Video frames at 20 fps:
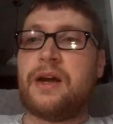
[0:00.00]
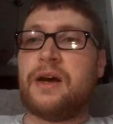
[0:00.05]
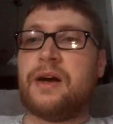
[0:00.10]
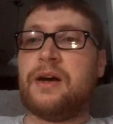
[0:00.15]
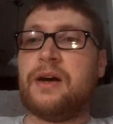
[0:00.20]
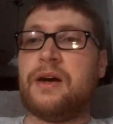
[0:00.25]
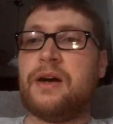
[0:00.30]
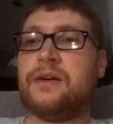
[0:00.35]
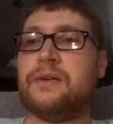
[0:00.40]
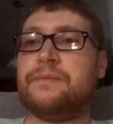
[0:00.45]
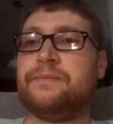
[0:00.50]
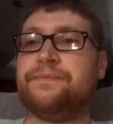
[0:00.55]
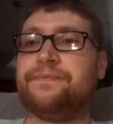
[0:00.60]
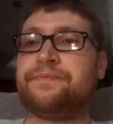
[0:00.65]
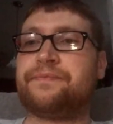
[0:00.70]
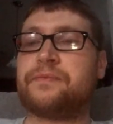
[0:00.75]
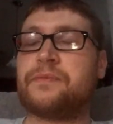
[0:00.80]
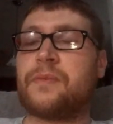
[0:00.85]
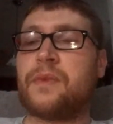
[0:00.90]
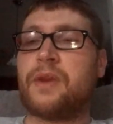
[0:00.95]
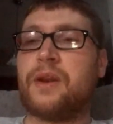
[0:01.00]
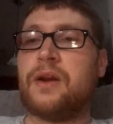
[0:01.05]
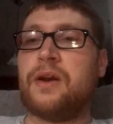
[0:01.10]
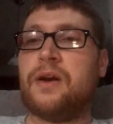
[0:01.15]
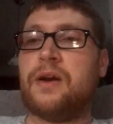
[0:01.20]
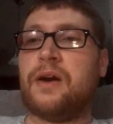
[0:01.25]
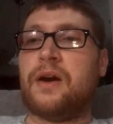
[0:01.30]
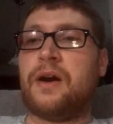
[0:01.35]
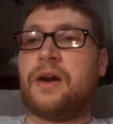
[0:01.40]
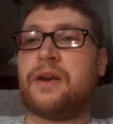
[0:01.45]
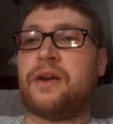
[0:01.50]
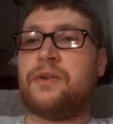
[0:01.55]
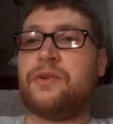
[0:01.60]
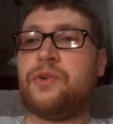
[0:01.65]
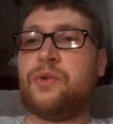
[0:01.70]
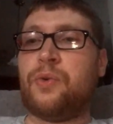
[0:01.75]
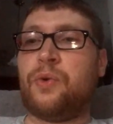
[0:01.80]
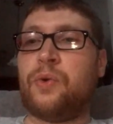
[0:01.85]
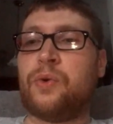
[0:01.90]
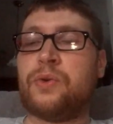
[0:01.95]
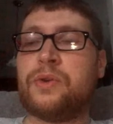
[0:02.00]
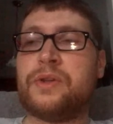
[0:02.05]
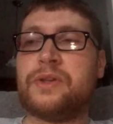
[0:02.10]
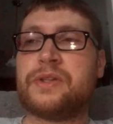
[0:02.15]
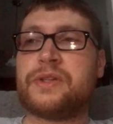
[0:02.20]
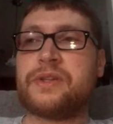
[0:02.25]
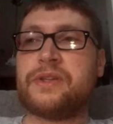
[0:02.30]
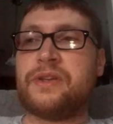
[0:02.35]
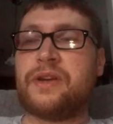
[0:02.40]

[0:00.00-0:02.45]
I know New Orleans,